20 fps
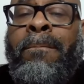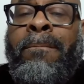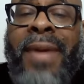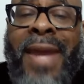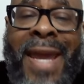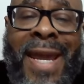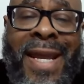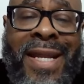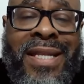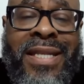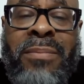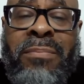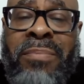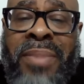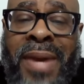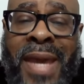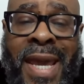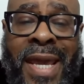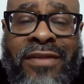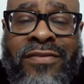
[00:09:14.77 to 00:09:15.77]

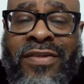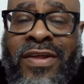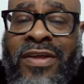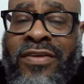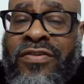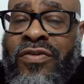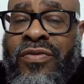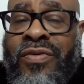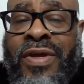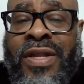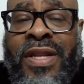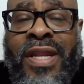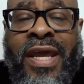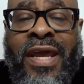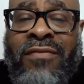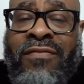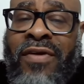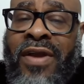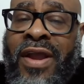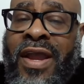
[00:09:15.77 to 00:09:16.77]
back-to-backs that you can
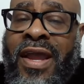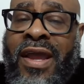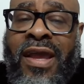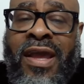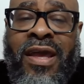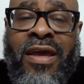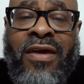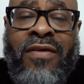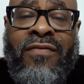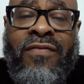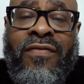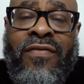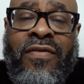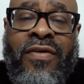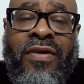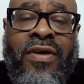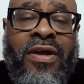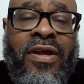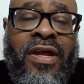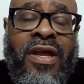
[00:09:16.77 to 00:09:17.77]
ever have
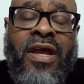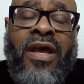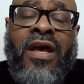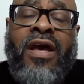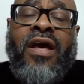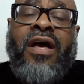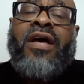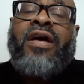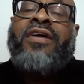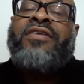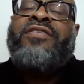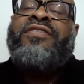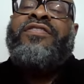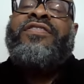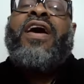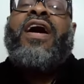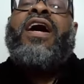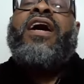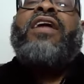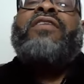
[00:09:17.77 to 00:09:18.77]

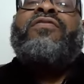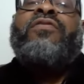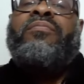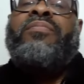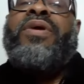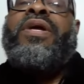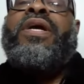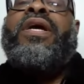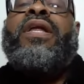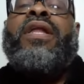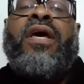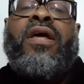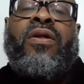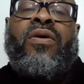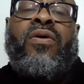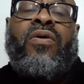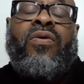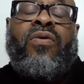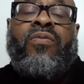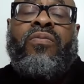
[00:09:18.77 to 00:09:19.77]
aside from being at
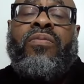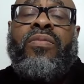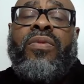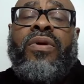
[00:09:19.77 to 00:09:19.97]
home.